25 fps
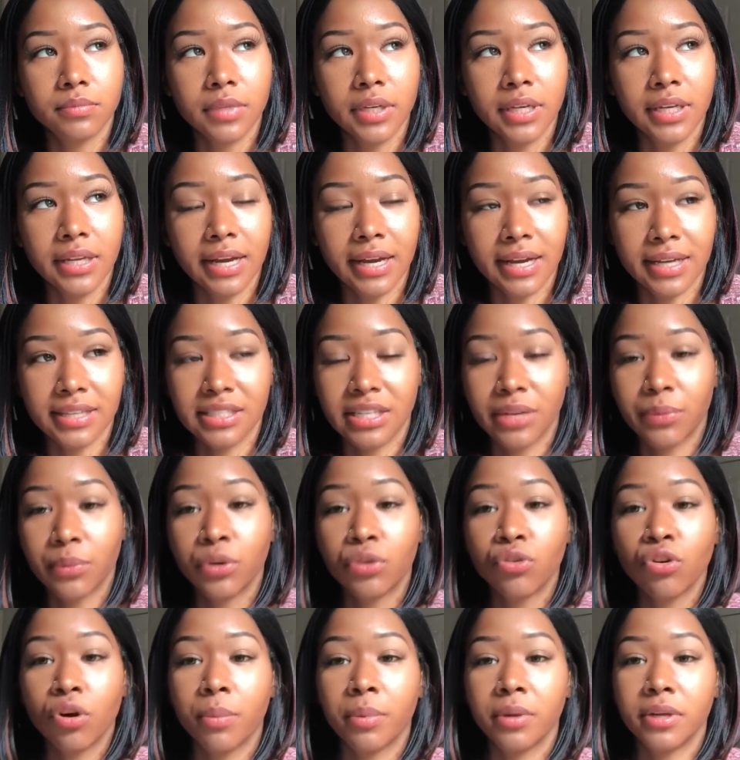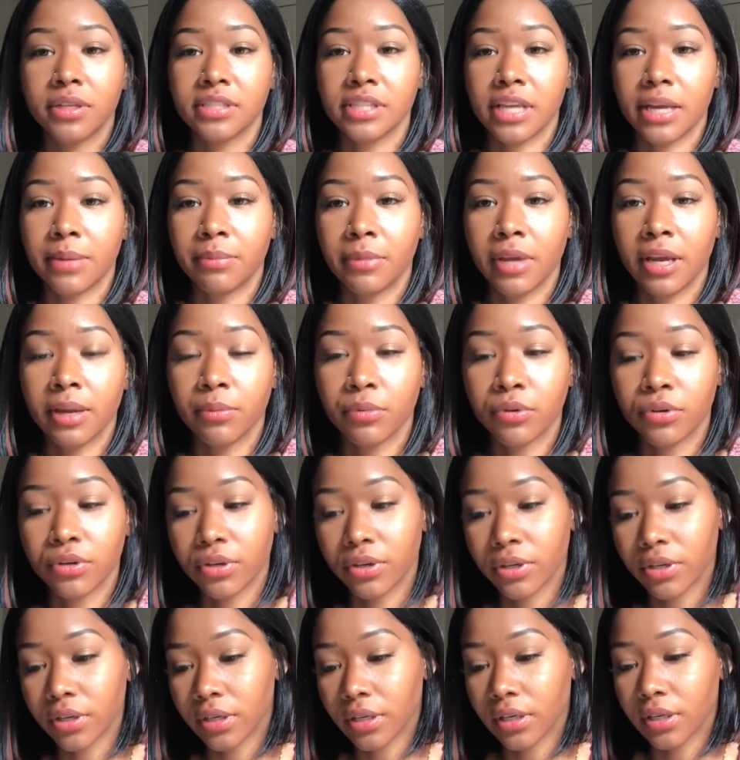and like I said, we grew up in the same
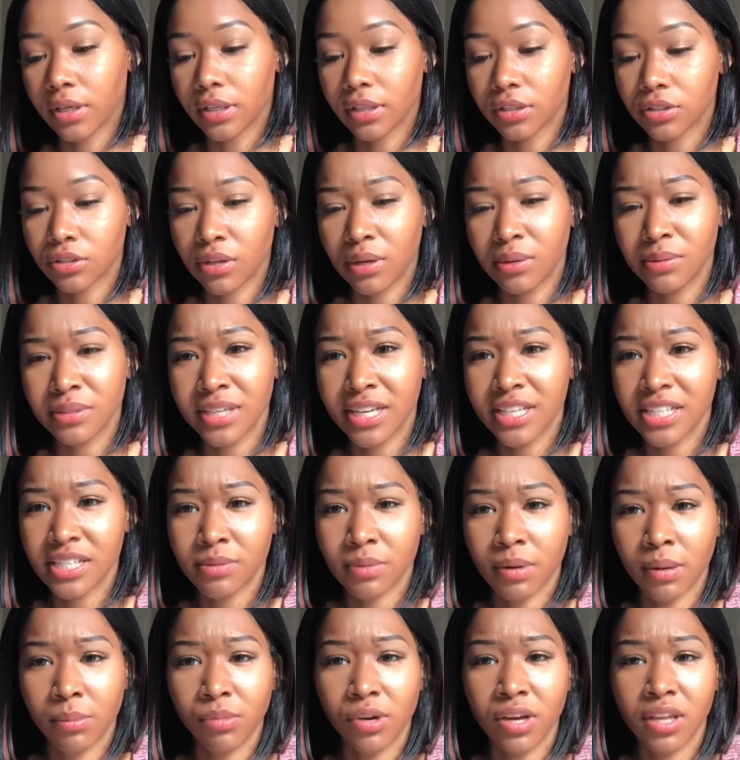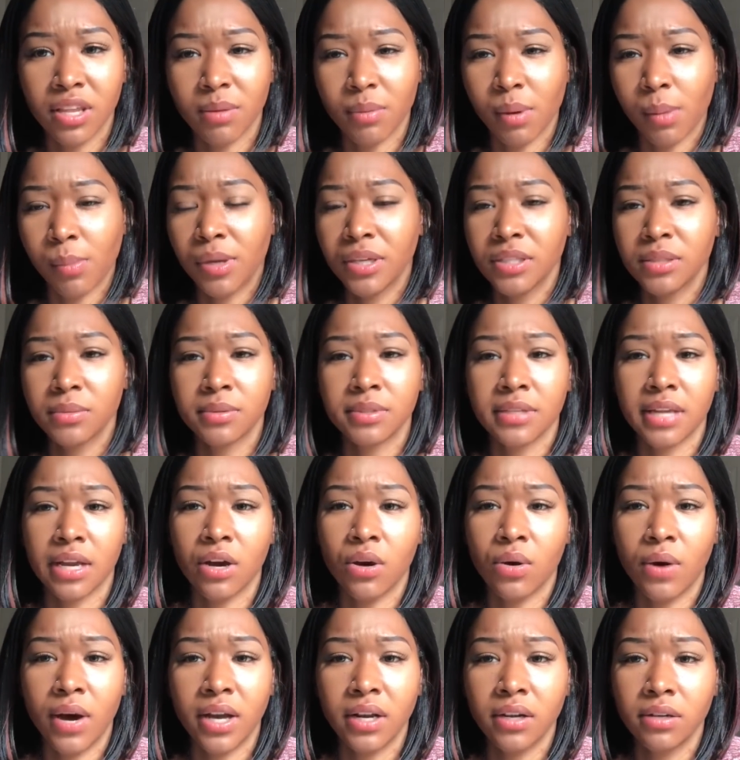neighborhood, and so I was asking my brother, and my brother was like,
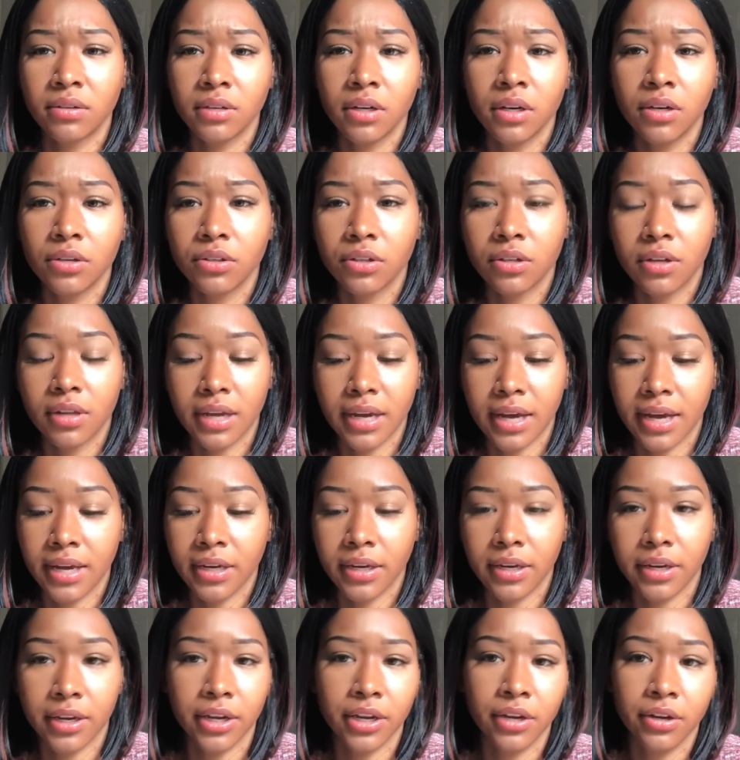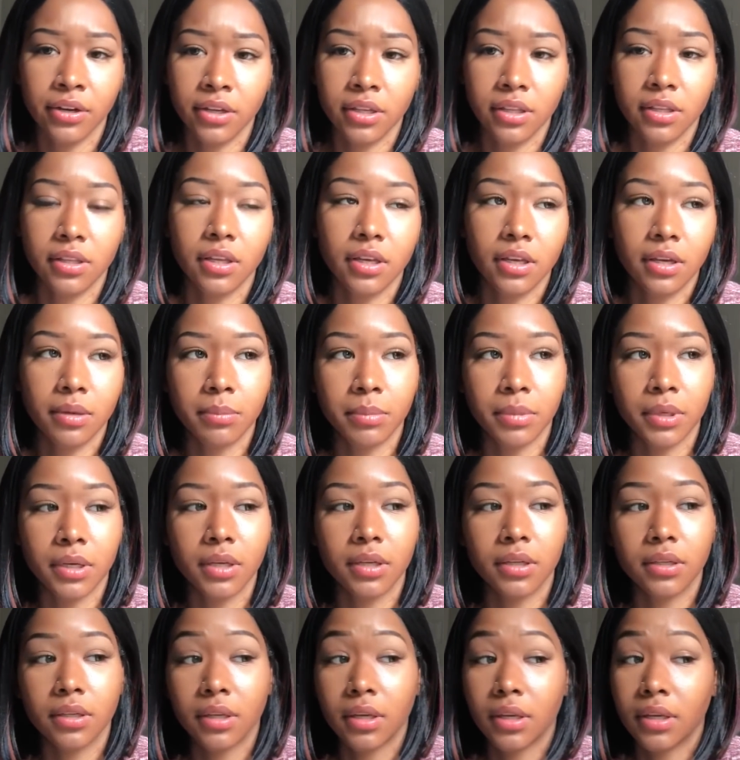oh, I don't know, like I didn't hear anything,
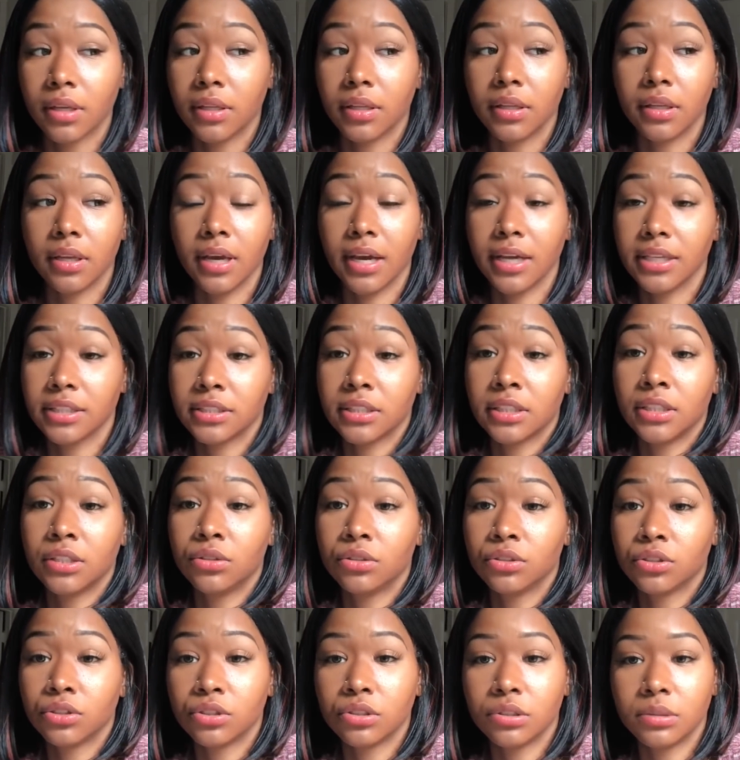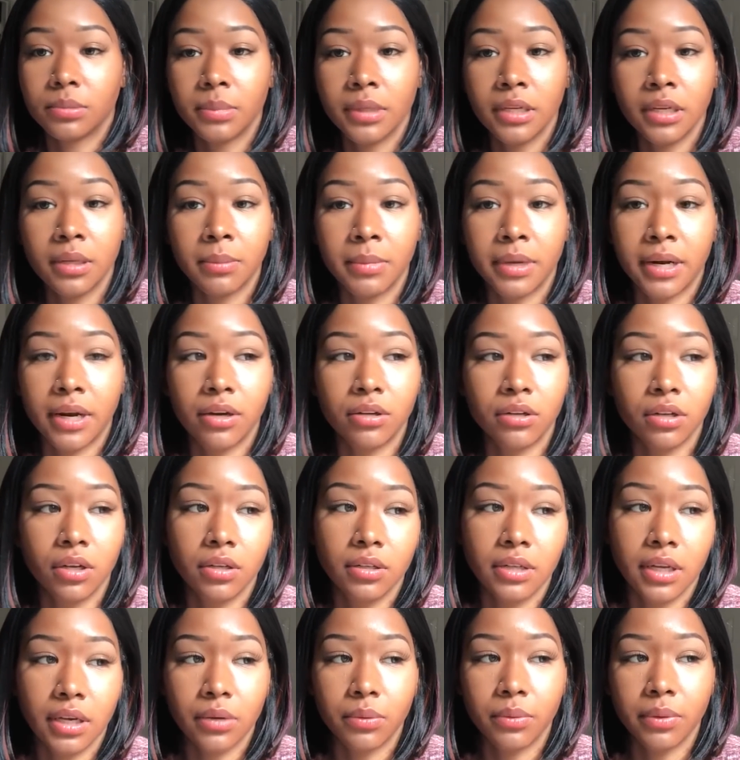but yeah, I seen it on social media, but I don't know
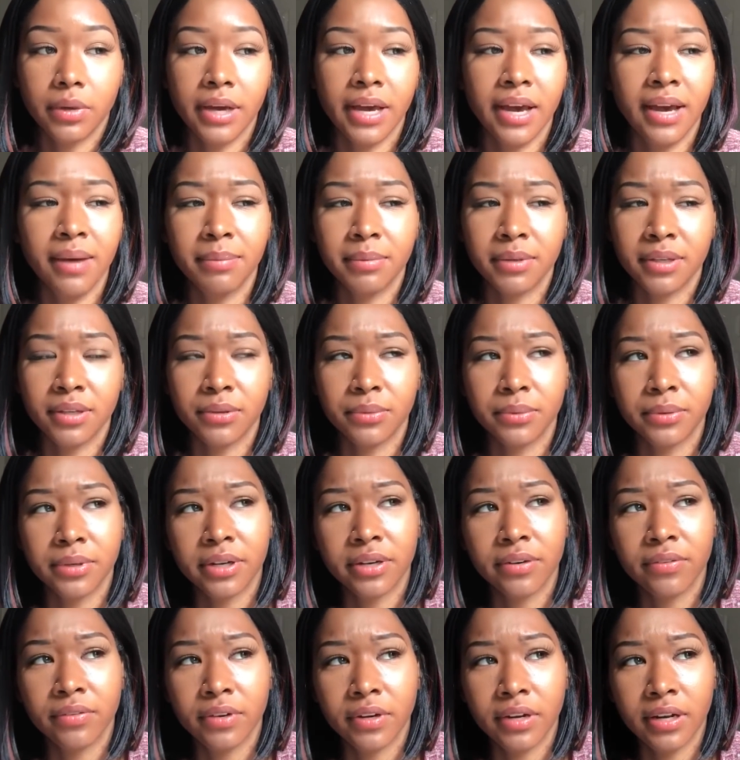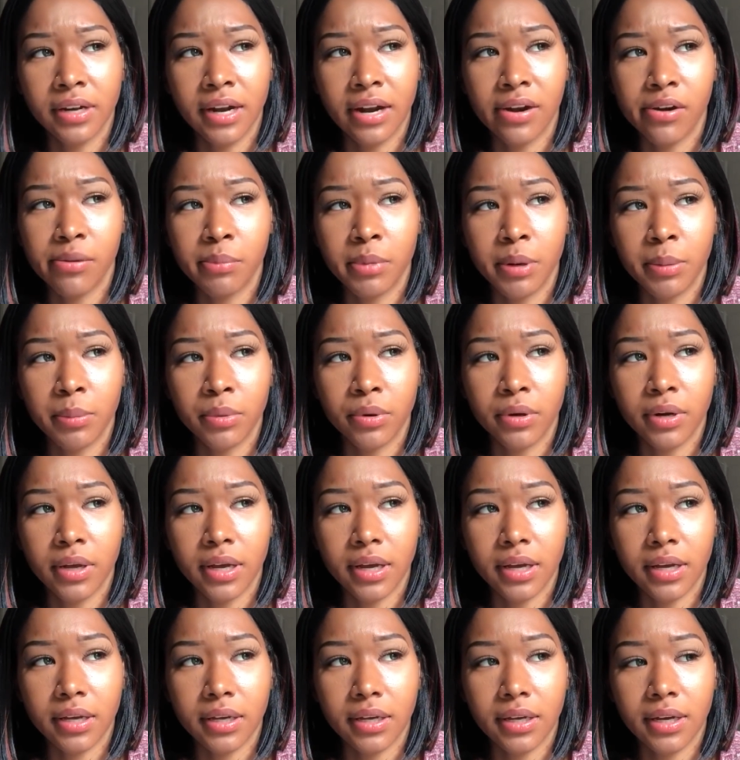like what happened or whatever. And I remember
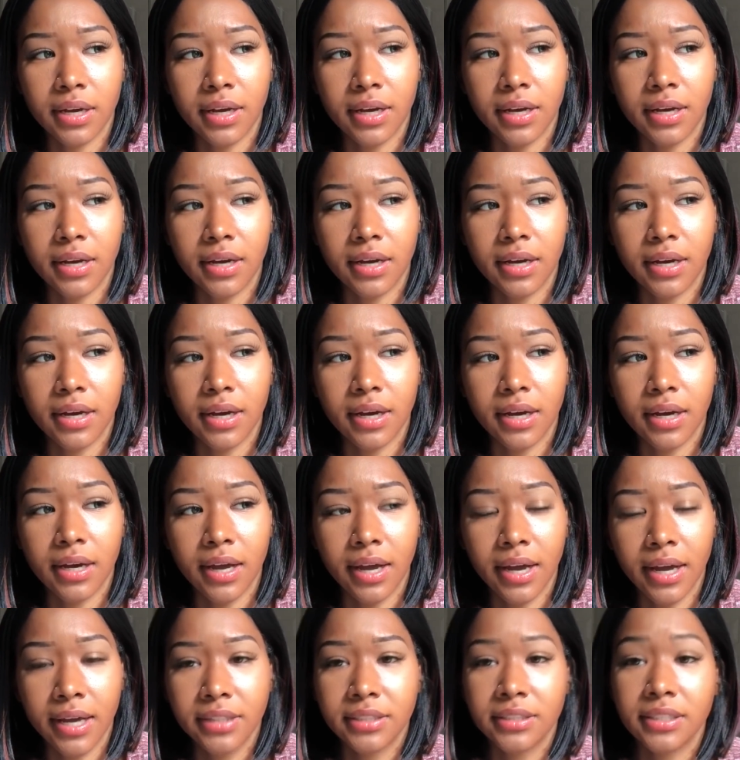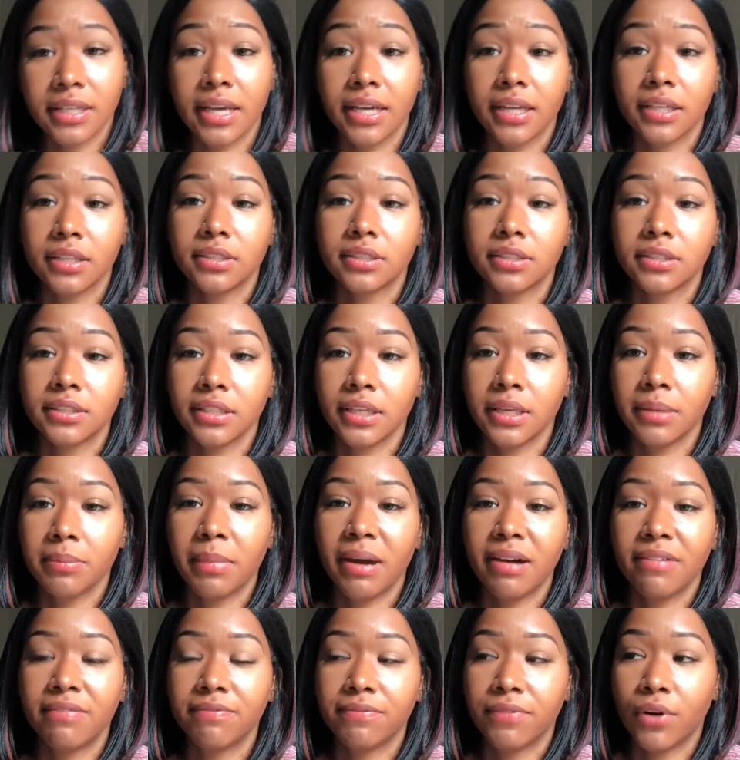like I had to like send
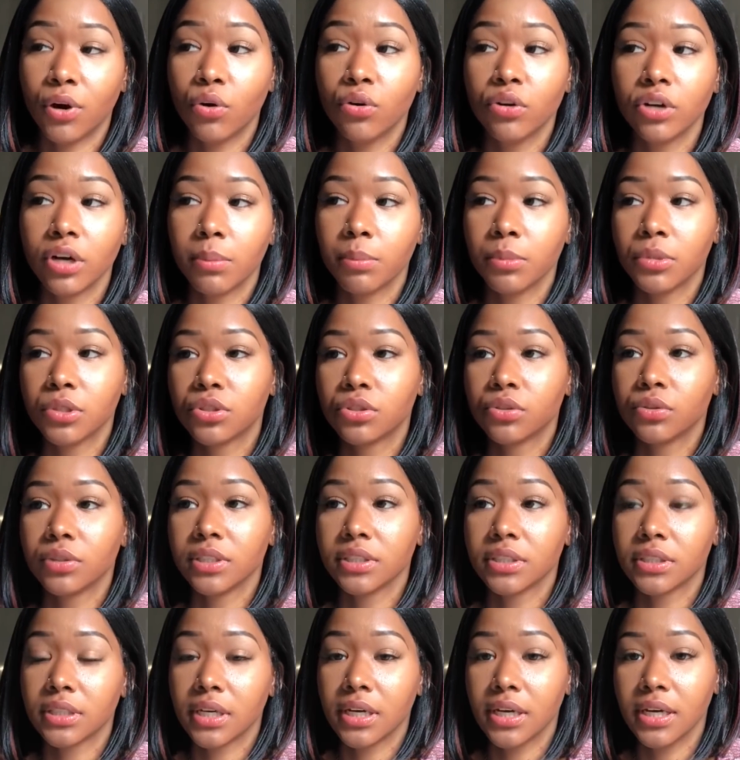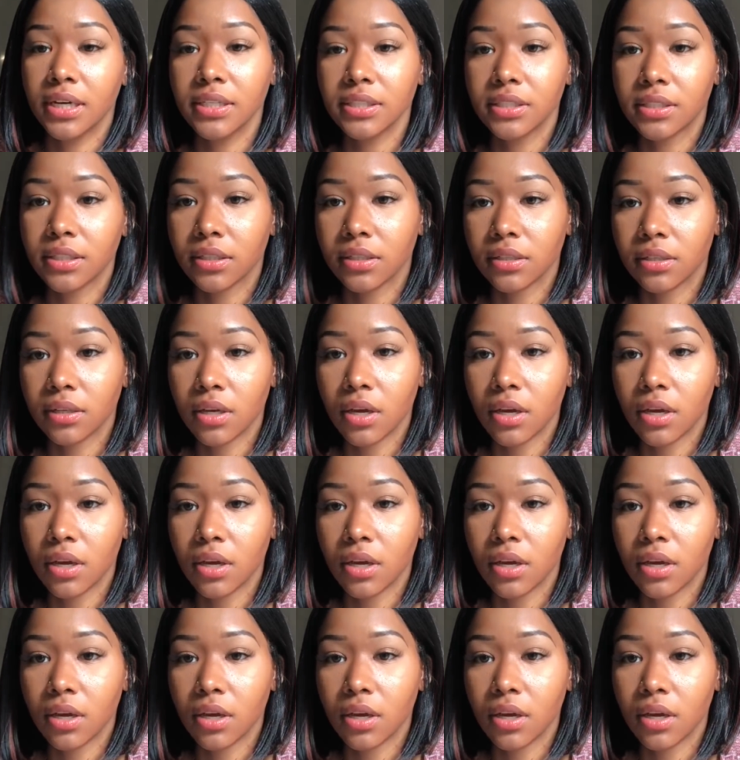my phone number to his cousin